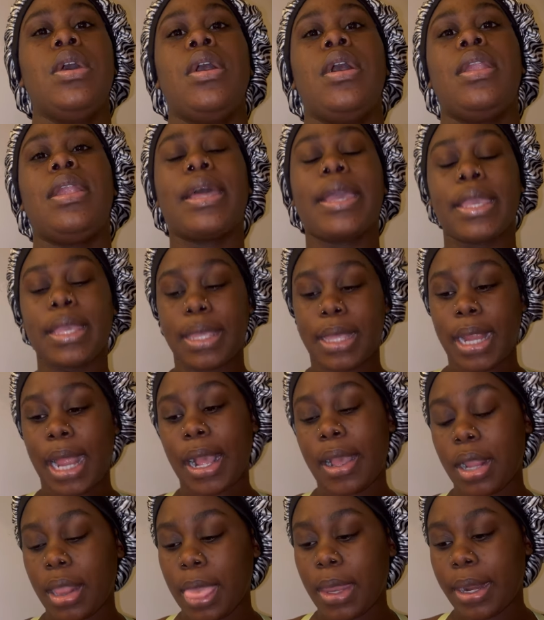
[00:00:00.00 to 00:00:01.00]
like y'all,
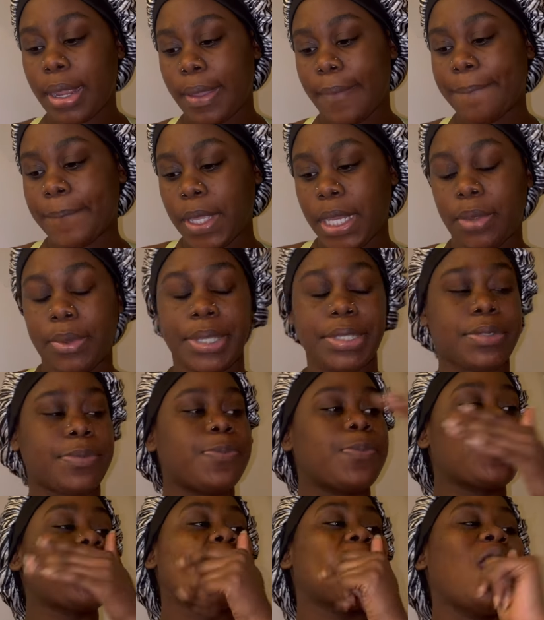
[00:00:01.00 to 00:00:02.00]
yeah. Anyways,
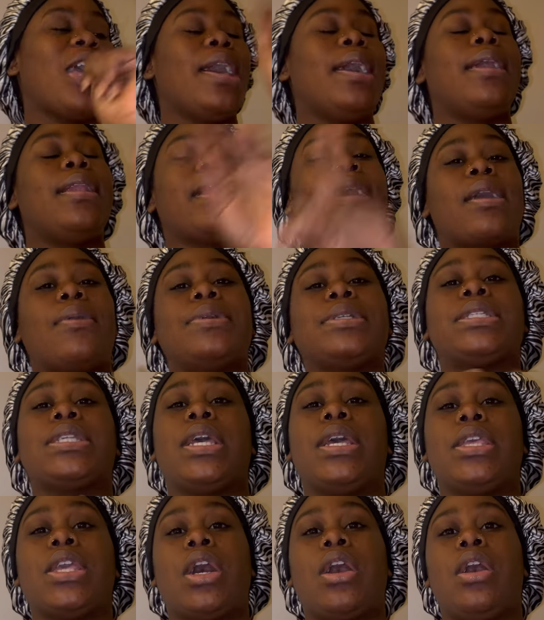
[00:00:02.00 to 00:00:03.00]
like I was
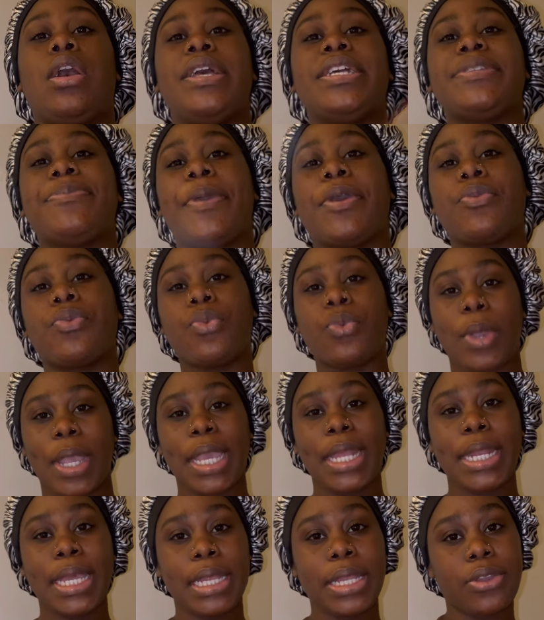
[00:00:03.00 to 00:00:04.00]
saying, y'all, it's been
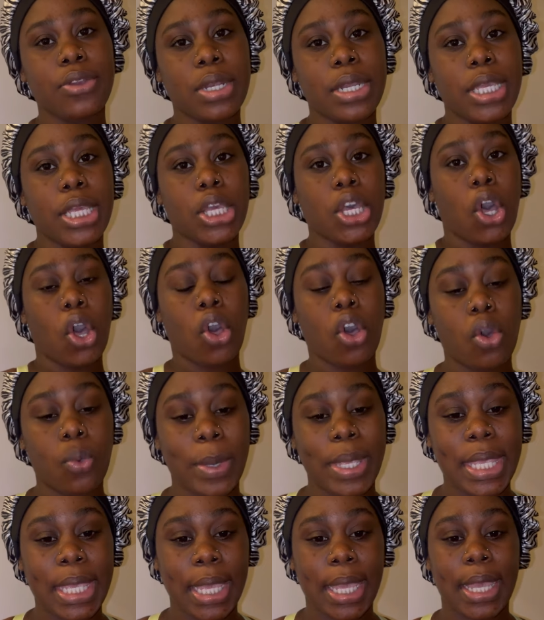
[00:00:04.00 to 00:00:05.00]
raining literally all
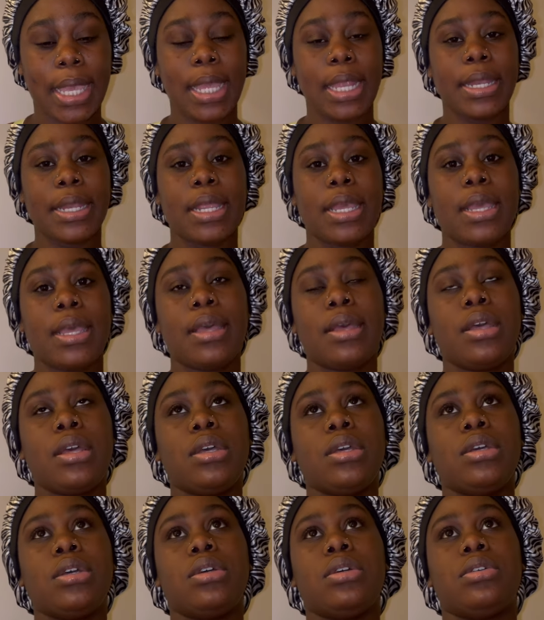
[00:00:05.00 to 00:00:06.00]
weekend.
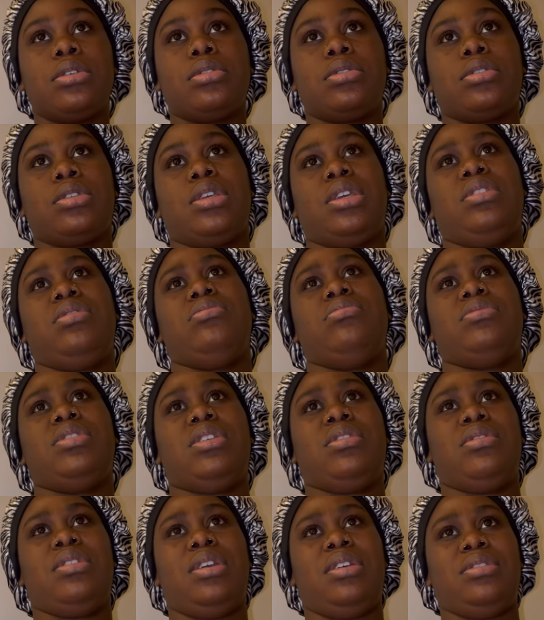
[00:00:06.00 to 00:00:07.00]
Can you
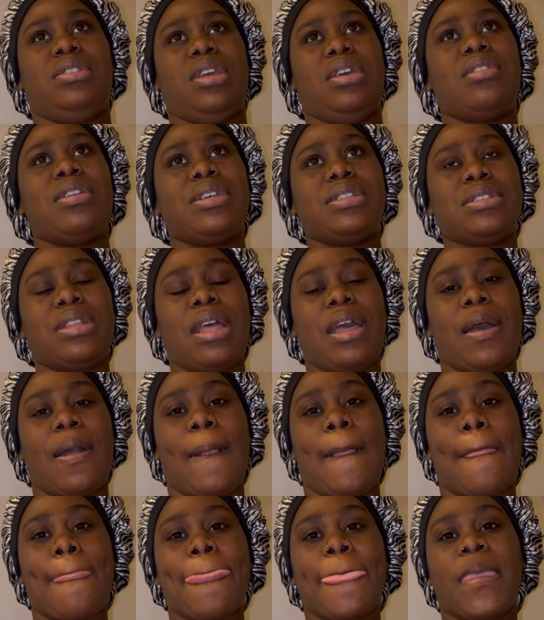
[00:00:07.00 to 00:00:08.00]
turn it down? That's loud.
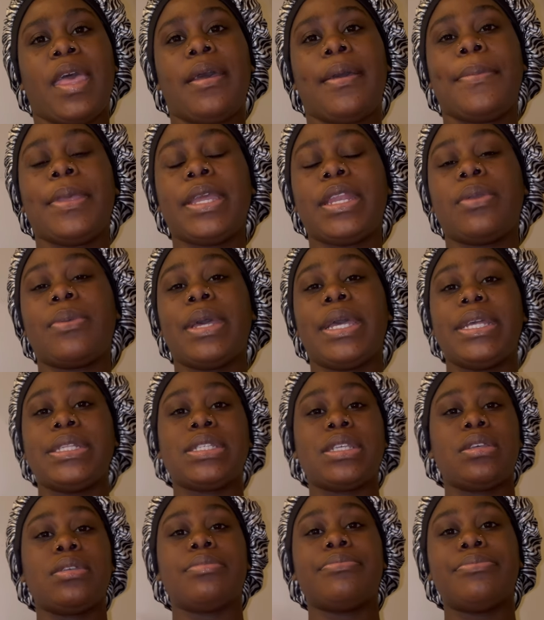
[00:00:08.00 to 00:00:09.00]
But anyways,
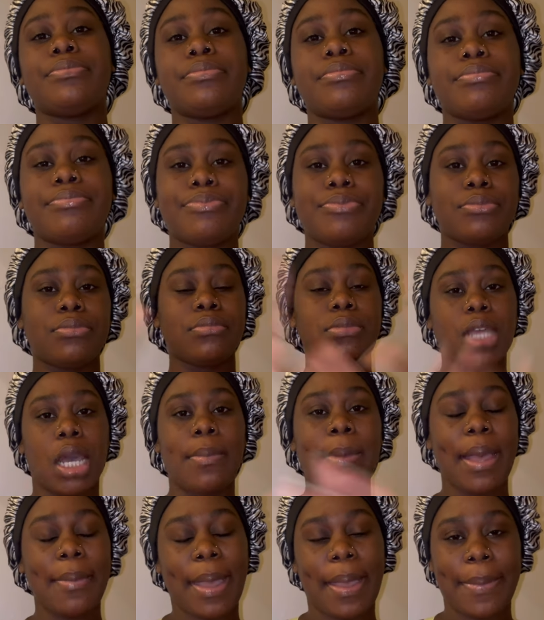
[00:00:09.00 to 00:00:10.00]
don't
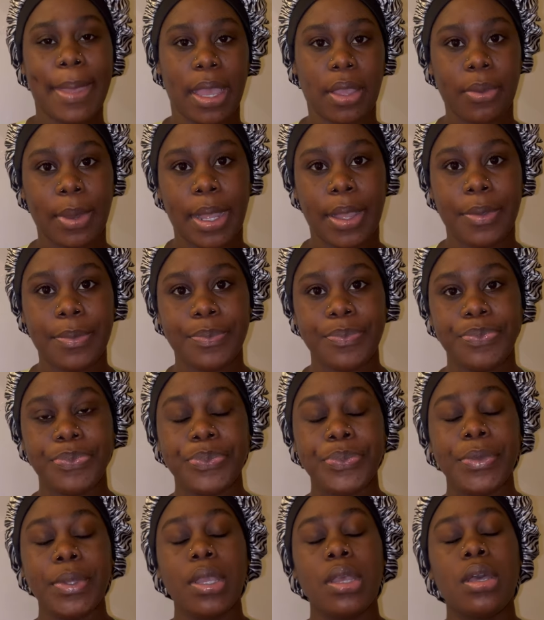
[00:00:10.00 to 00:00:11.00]
mind my background.
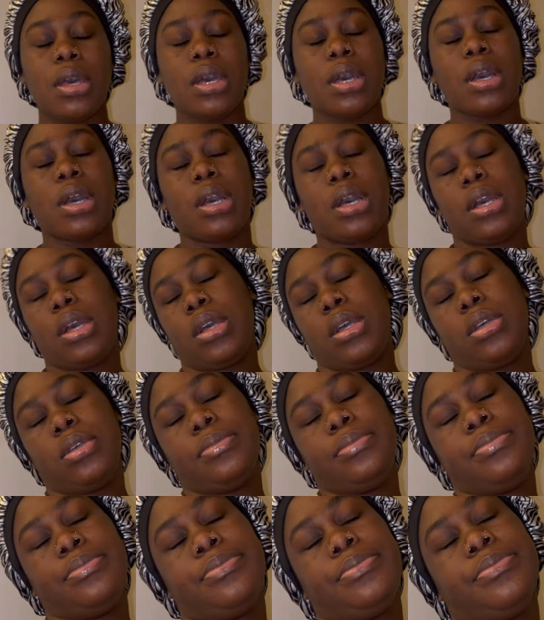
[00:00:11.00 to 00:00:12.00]

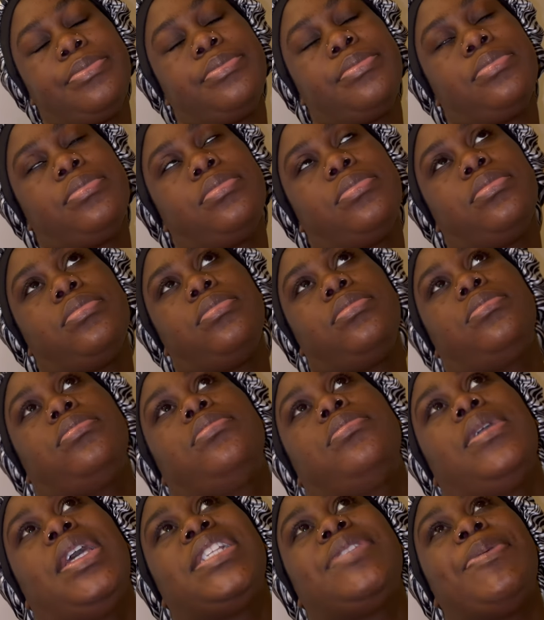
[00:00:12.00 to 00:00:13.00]
Um,
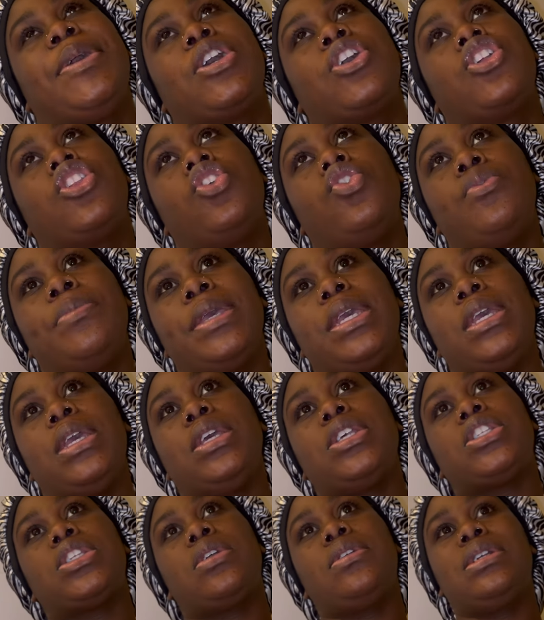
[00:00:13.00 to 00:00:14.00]
it's been
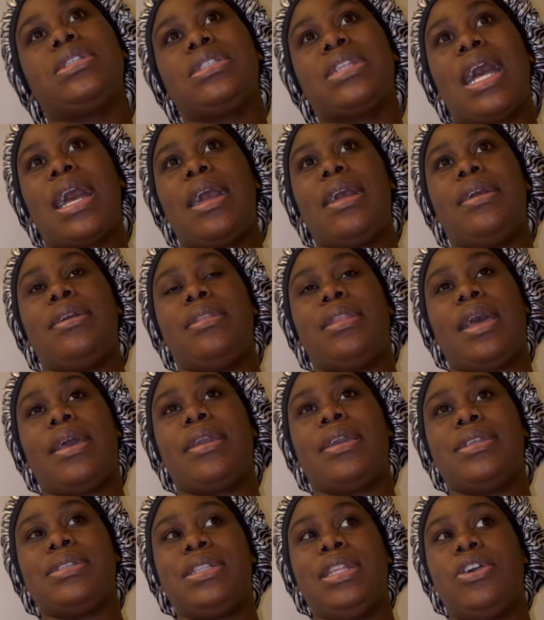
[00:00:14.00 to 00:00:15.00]
gloomy, so it's not like
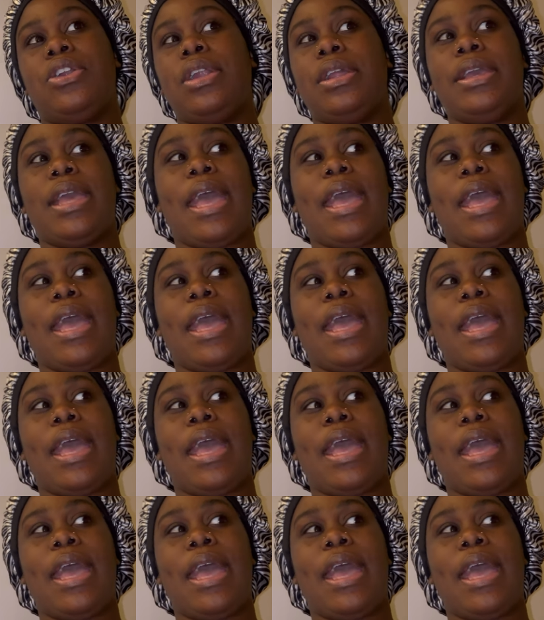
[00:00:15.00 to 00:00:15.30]
it's literally